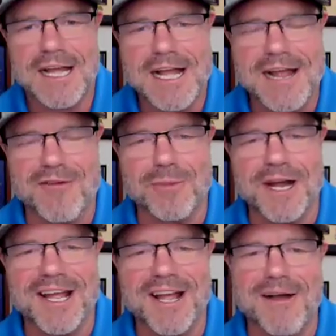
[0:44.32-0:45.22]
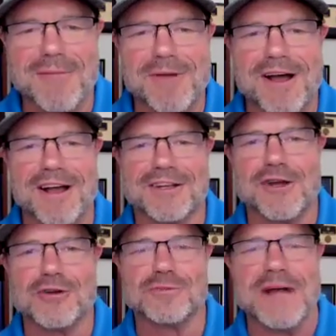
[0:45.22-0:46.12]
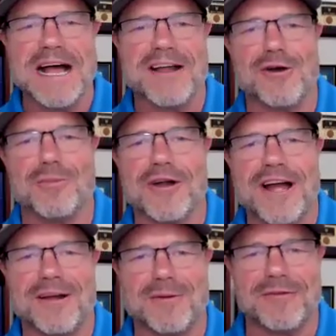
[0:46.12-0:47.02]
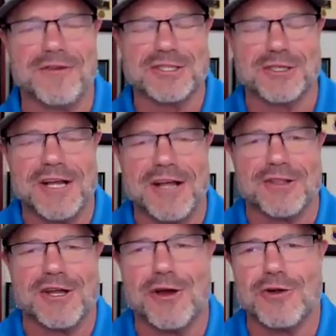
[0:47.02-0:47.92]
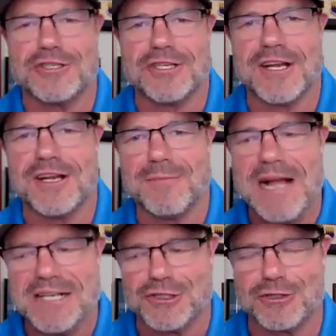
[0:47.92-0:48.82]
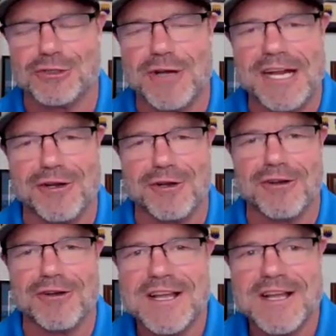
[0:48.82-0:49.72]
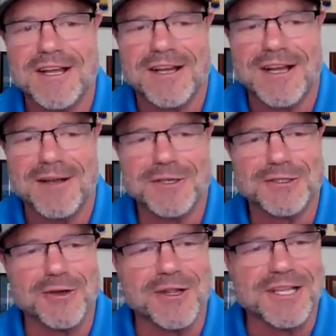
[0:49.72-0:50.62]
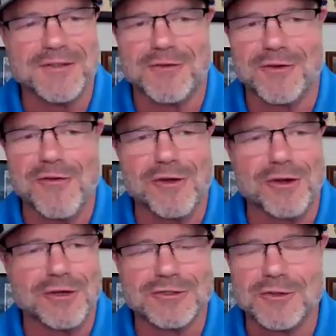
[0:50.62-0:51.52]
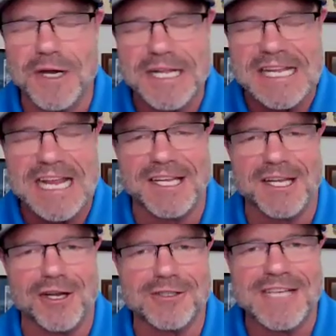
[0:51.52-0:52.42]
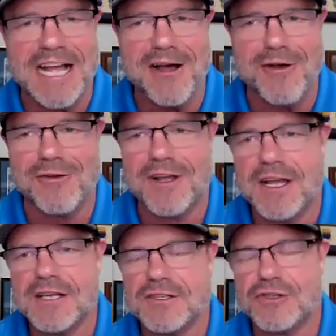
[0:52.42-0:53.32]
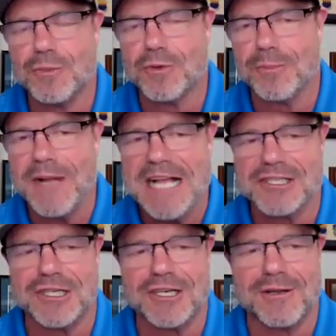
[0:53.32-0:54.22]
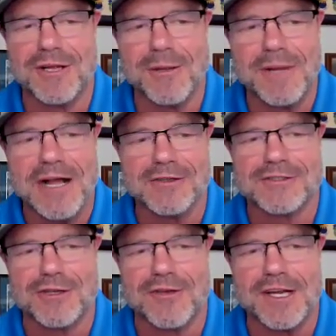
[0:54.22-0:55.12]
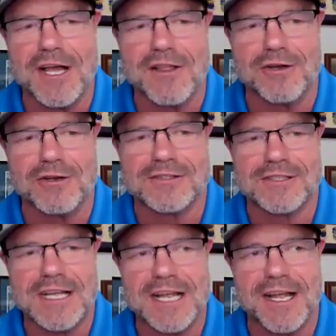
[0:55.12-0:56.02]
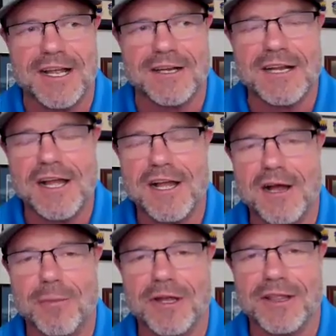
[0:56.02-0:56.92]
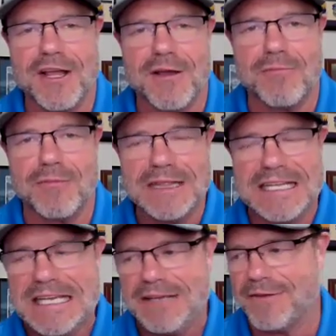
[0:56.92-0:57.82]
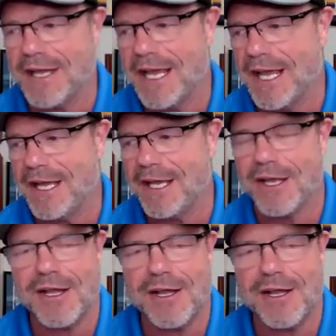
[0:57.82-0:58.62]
Hey everybody, I'm Coach Matt O'Brien. I'm a functional health coach and master trainer. I've been doing this for over 28 years now. Super passionate about serving others and helping them leave a